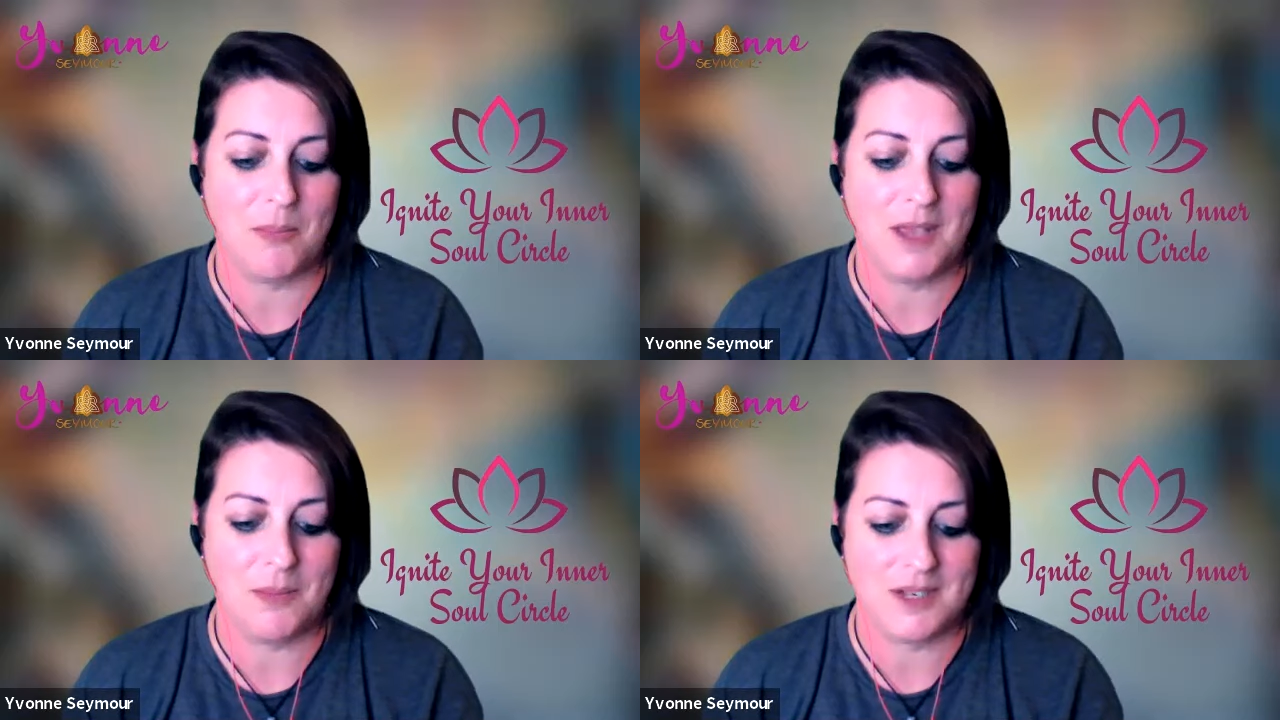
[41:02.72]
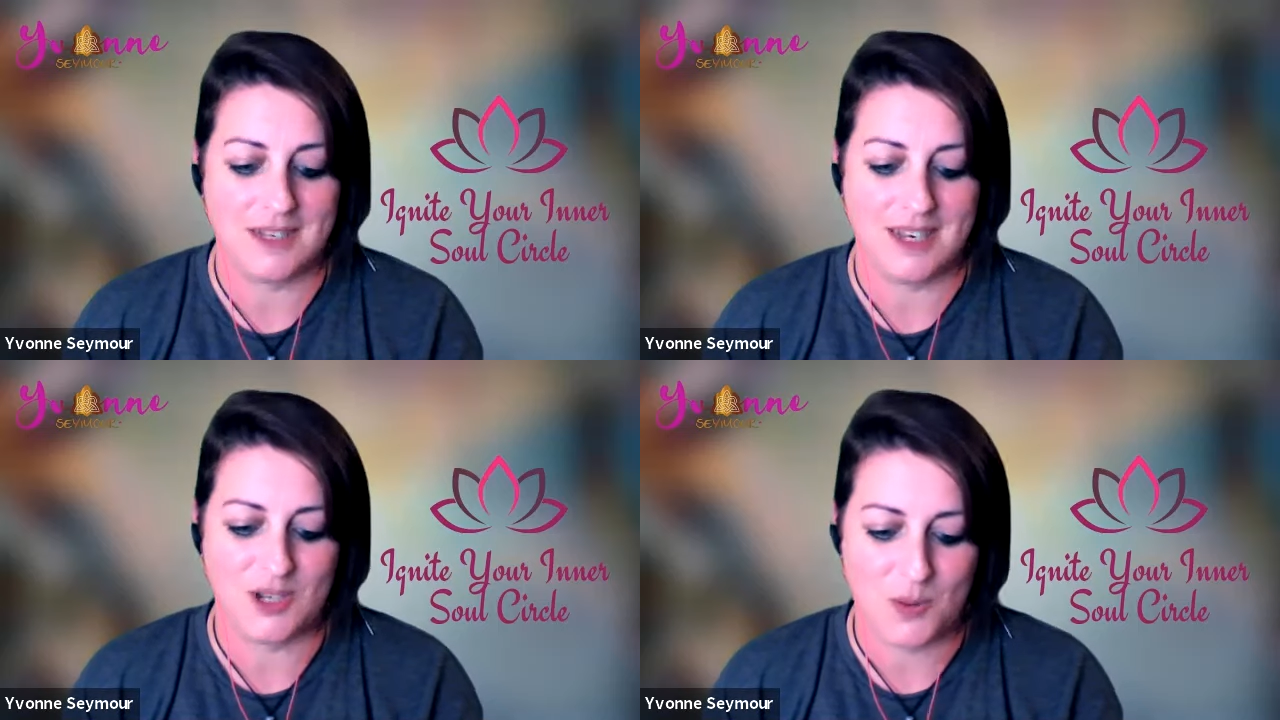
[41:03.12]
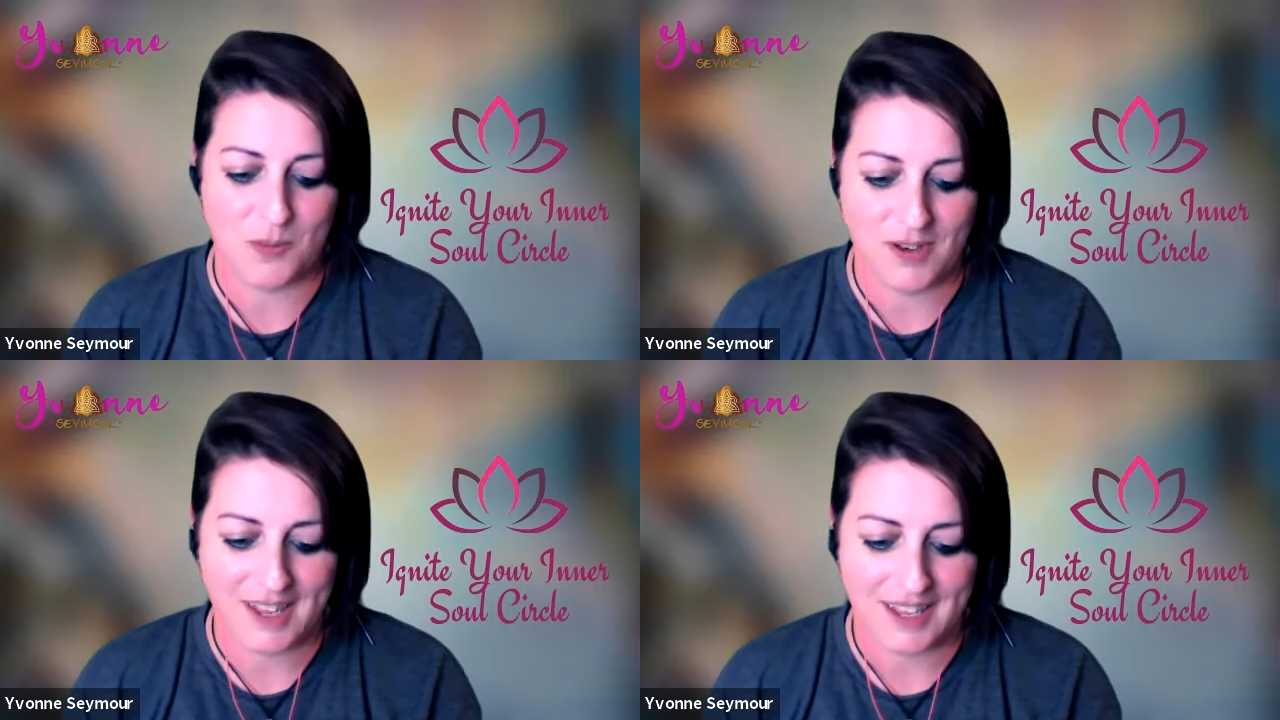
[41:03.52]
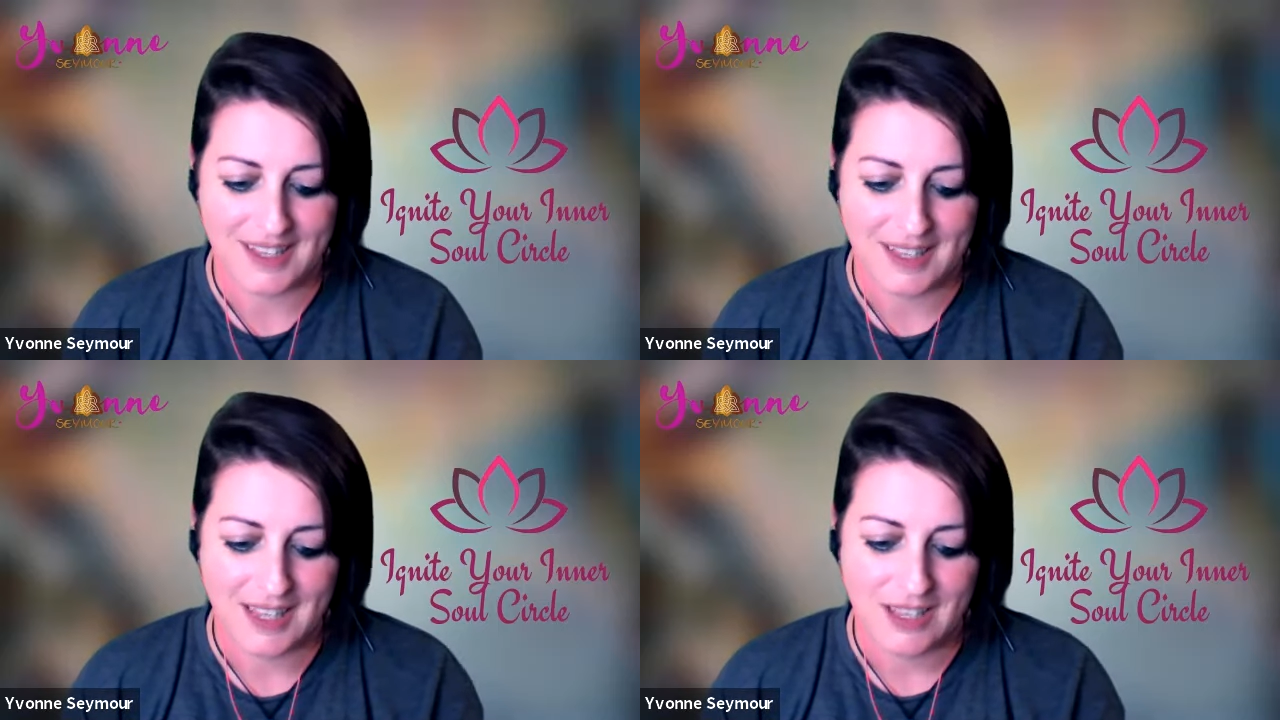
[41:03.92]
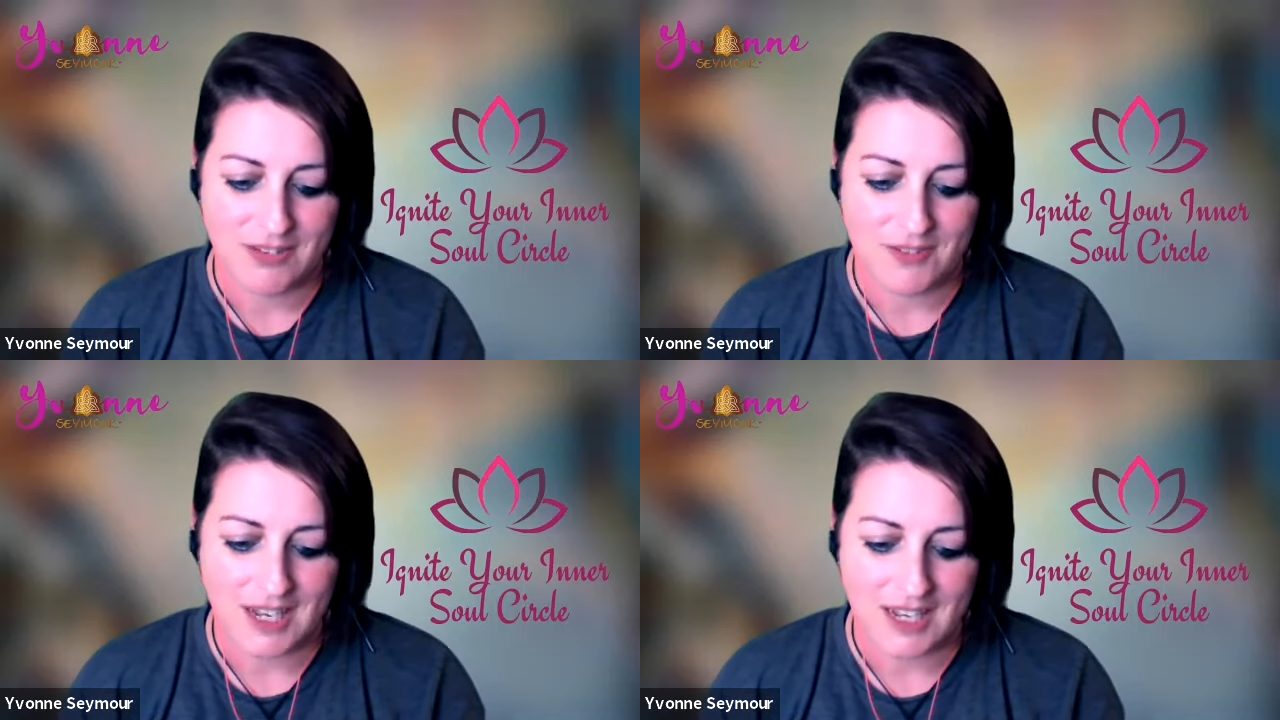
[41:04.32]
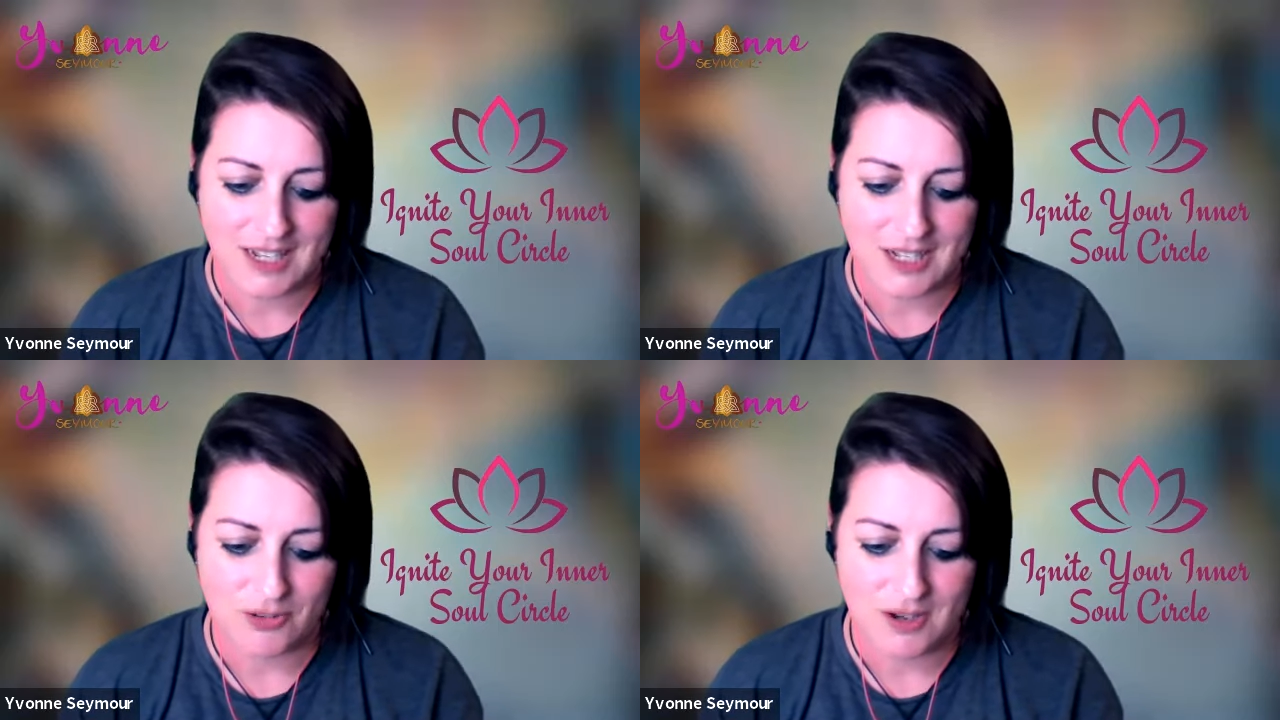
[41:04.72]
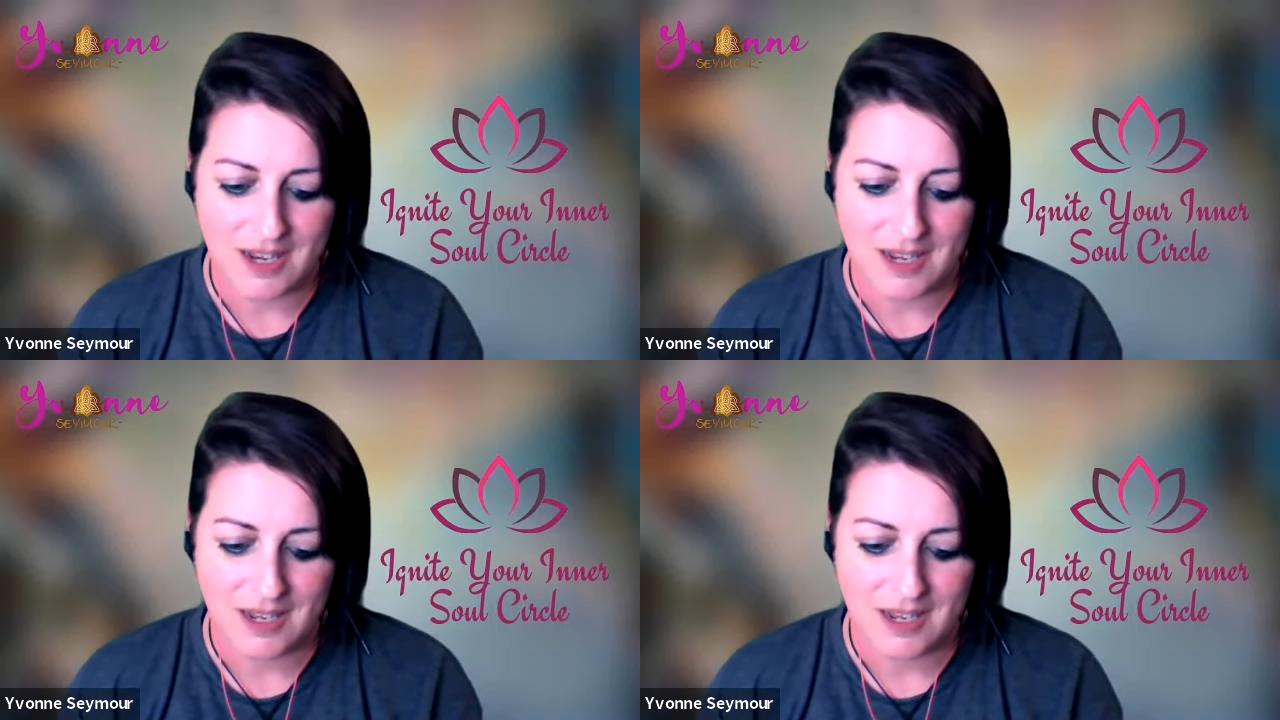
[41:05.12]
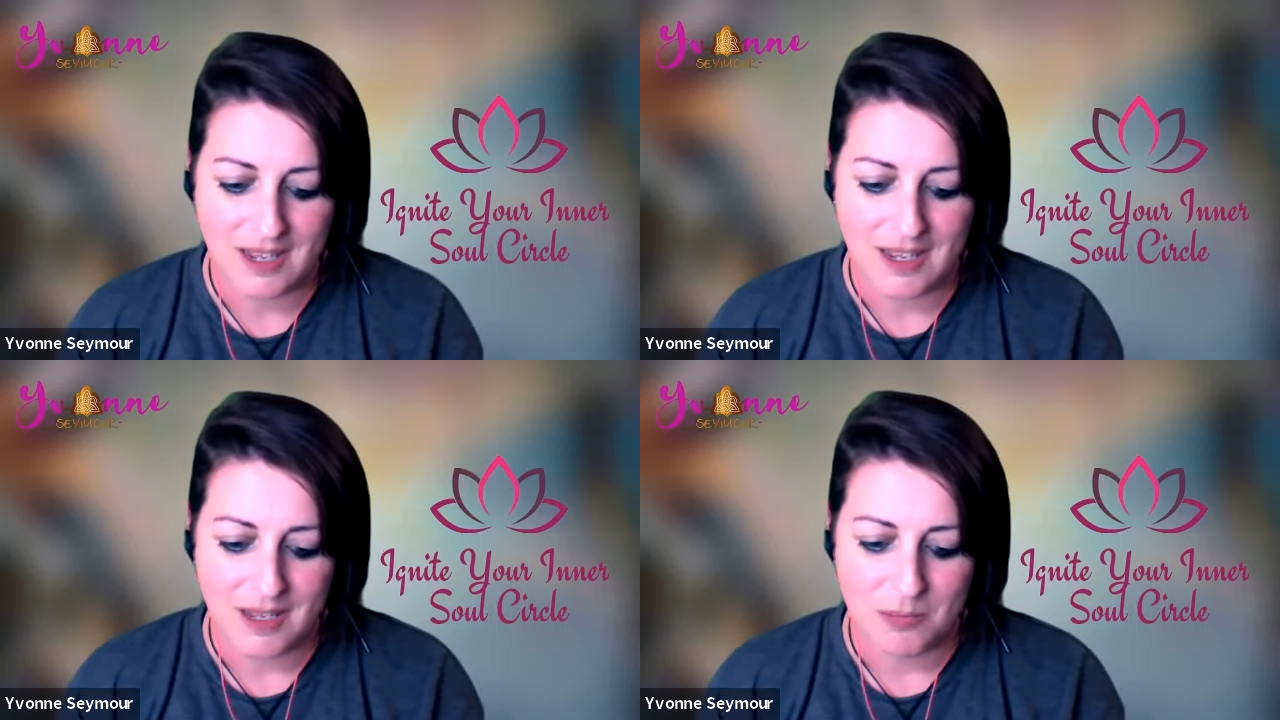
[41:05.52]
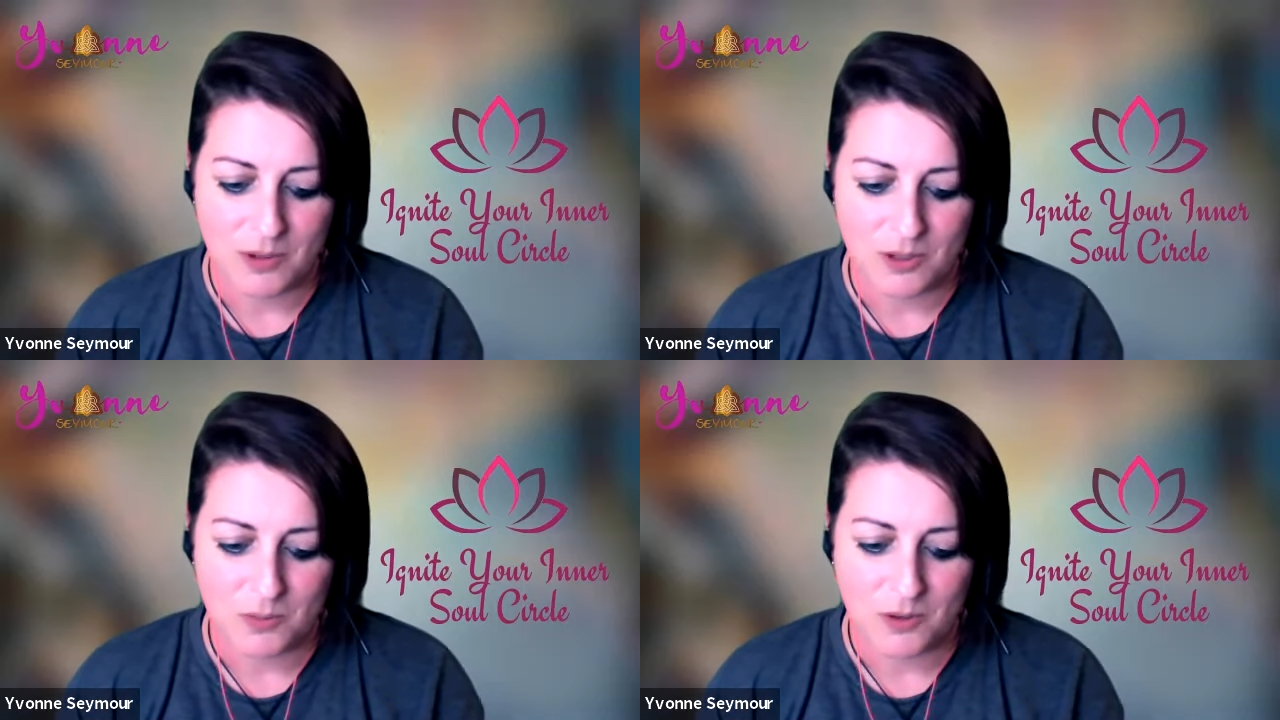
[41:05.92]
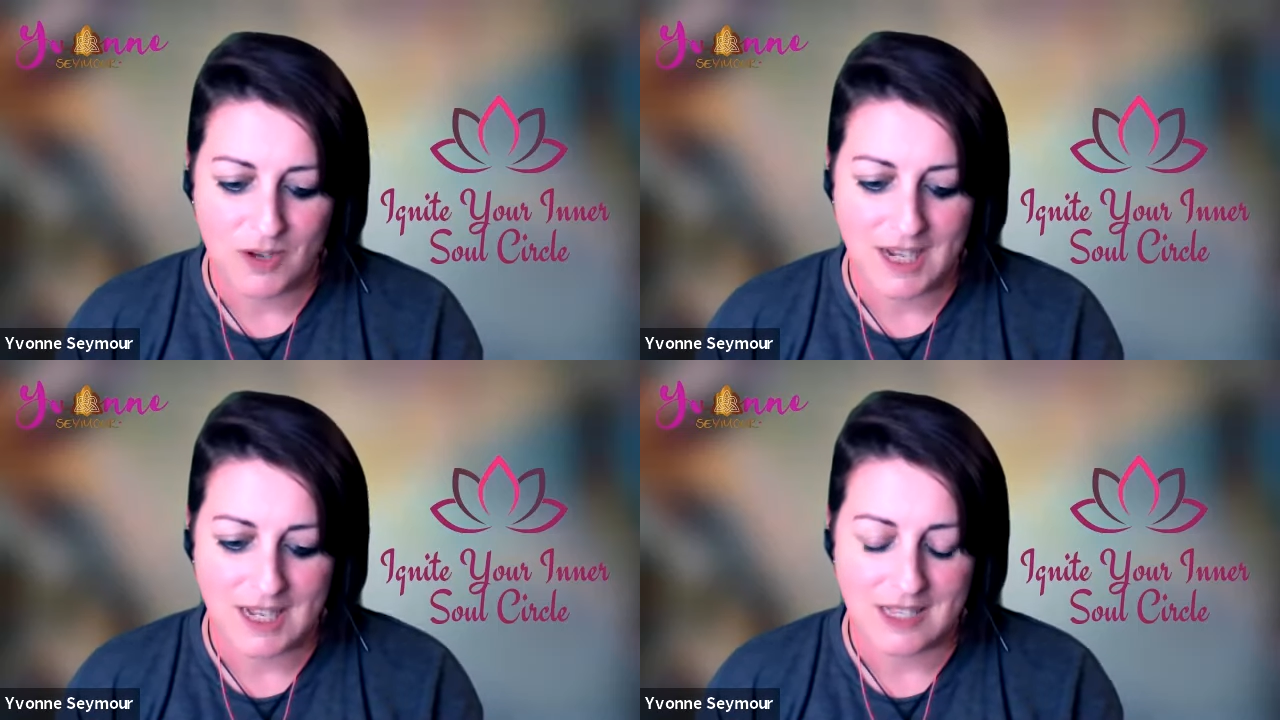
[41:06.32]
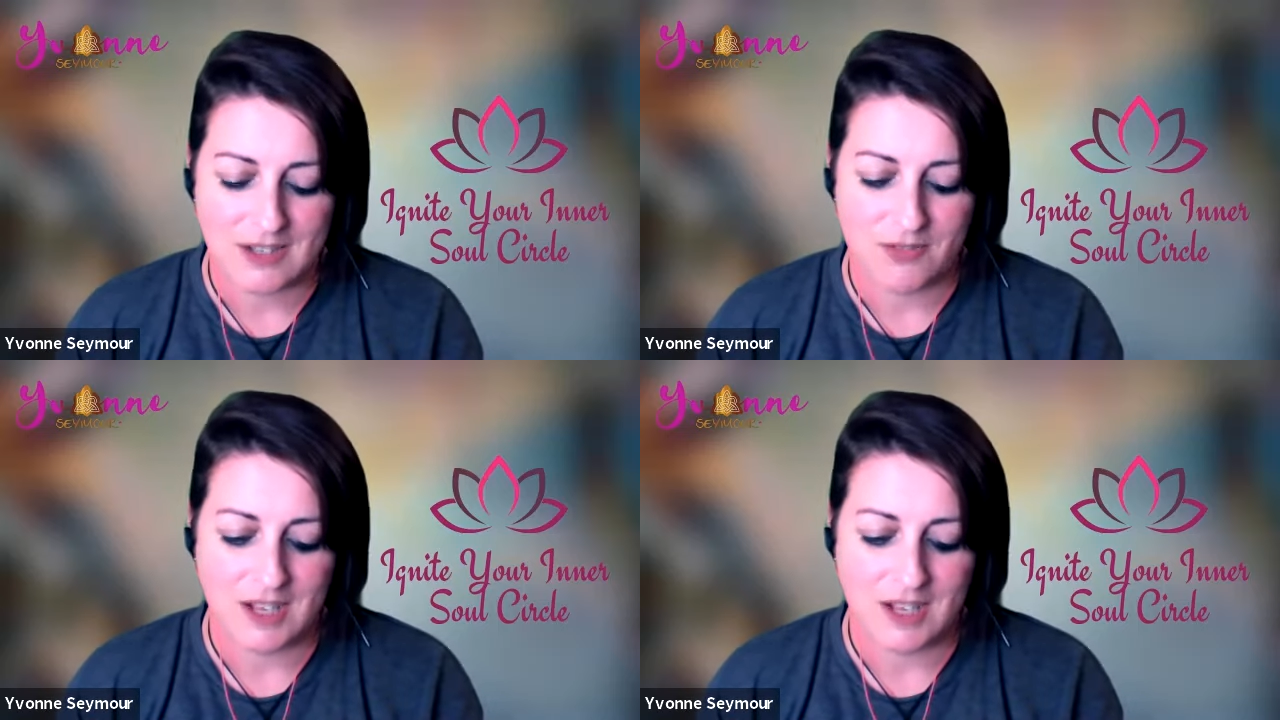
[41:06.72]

like a baby tonight, hopefully. Feeling a three, much more released.